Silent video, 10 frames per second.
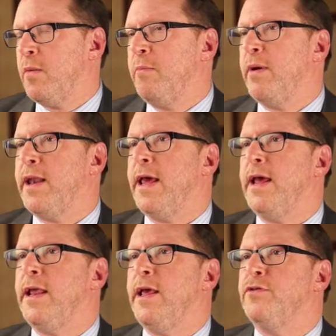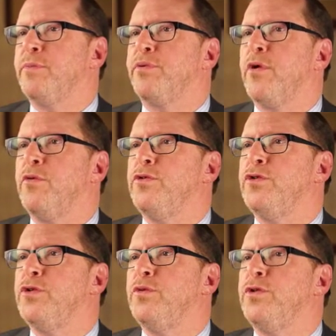but it is prone
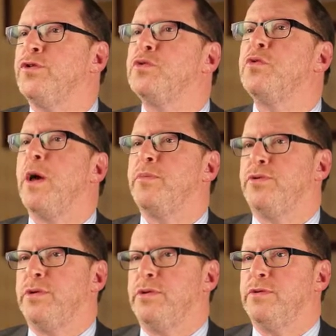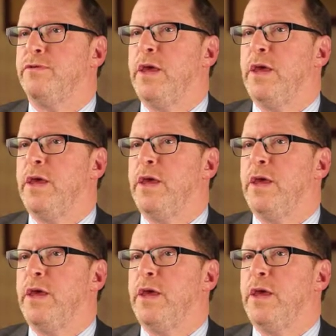to disruptions,